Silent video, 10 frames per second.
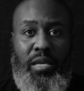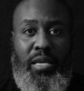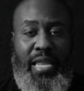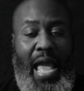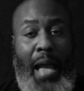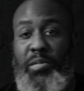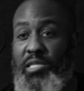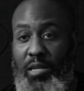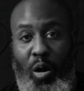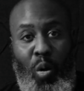It happens
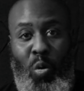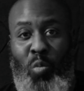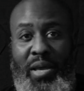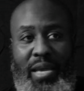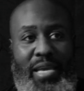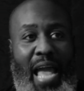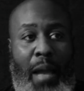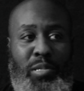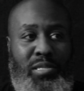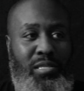at home, it
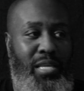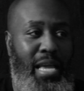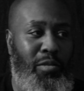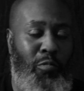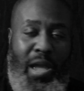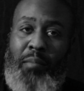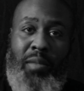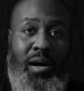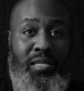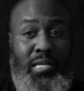happens at
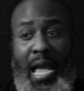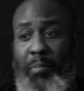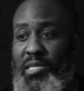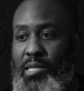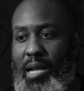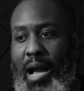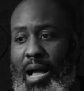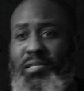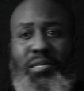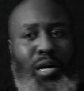grandma's, it happens at
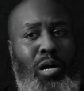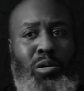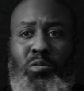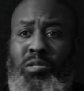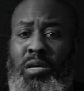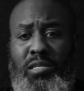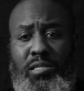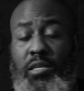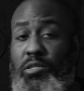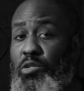aunts and uncles,
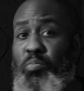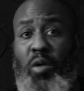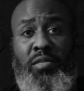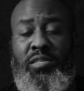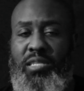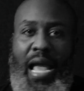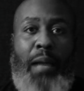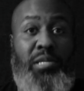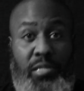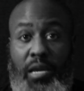sisters, brothers, it
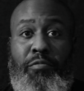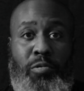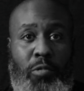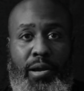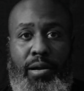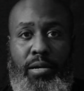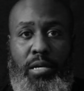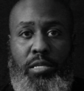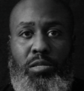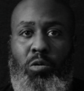happens everywhere.
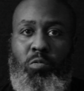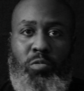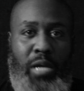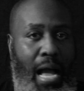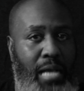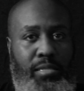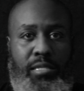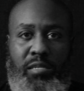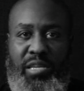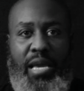So
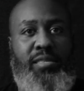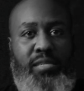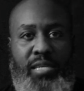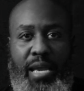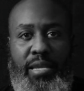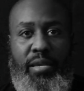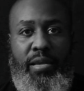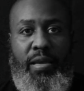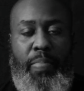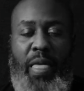constantly be educating
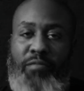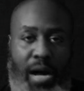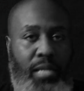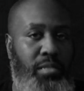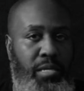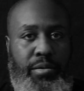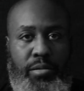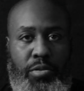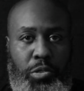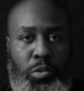and volunteering
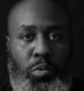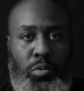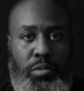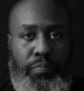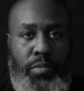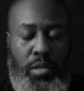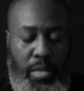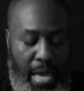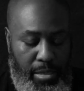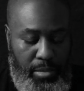in the schools.
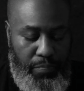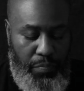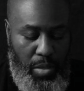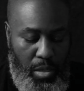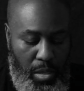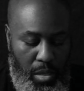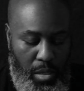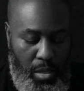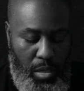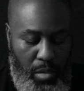Next,
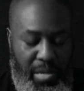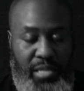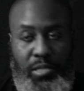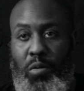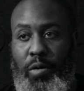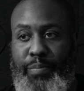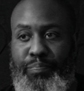mentoring.